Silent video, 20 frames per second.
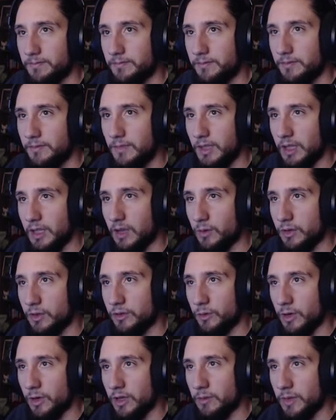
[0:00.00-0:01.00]
Day
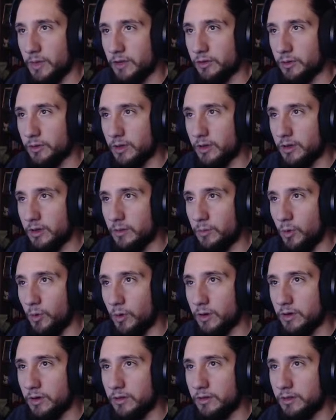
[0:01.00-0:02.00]
120, measuring
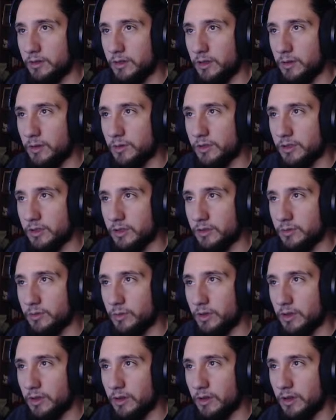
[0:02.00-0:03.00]
port usage
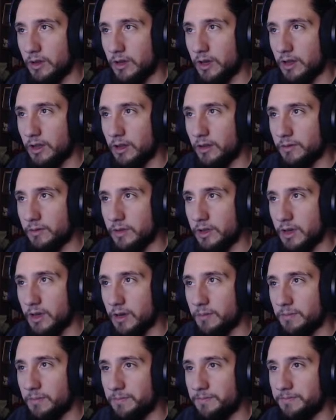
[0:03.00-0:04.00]
with
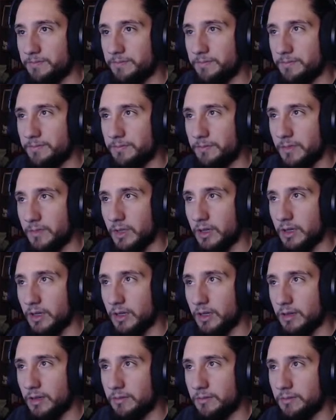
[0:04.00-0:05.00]
LLVM
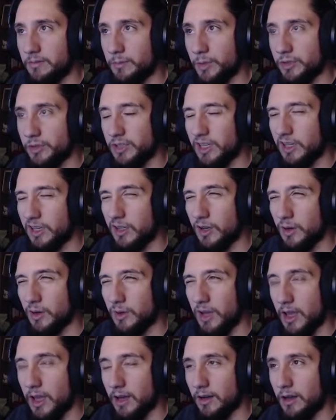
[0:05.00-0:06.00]
machine code
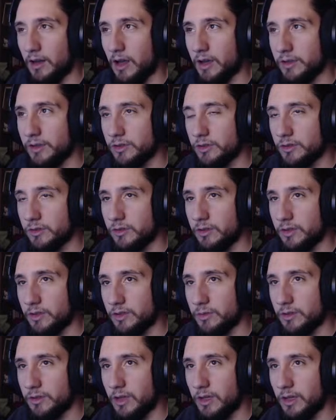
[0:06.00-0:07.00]
analyzer. I think that's what
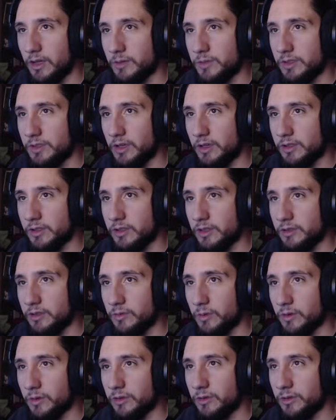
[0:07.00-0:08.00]
that MCA stands
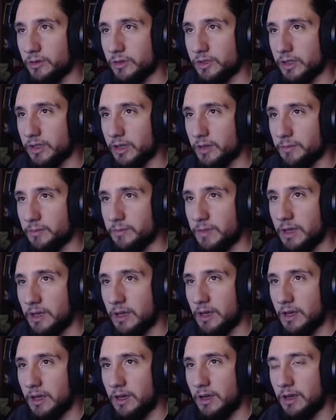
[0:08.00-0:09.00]
for. So it looks like I'm
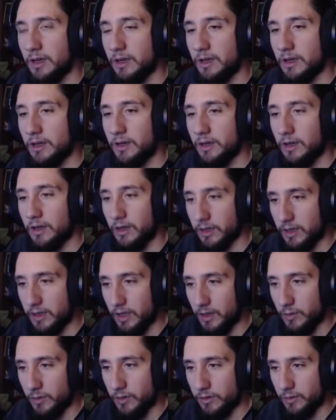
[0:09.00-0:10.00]
on day
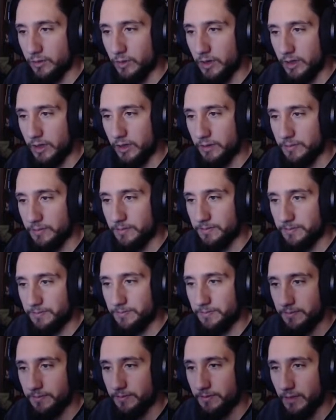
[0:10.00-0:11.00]
120,
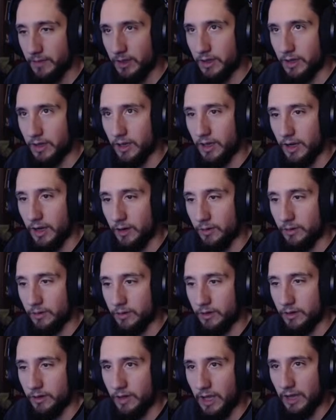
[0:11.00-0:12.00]
and I don't
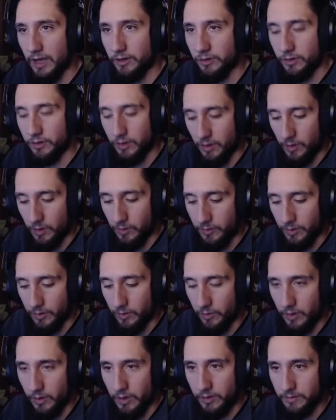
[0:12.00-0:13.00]
actually know if it'll
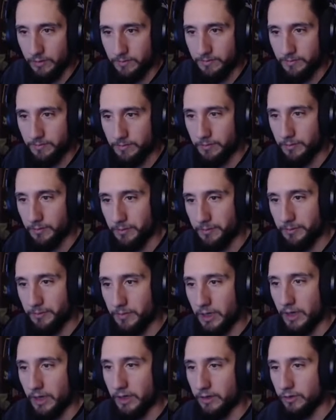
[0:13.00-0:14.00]
run, but
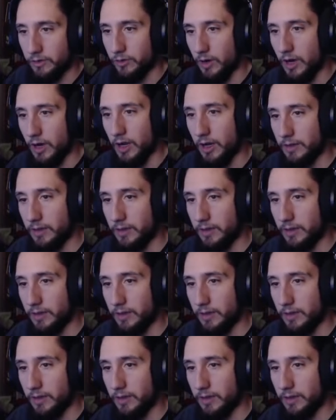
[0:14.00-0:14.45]
I can try.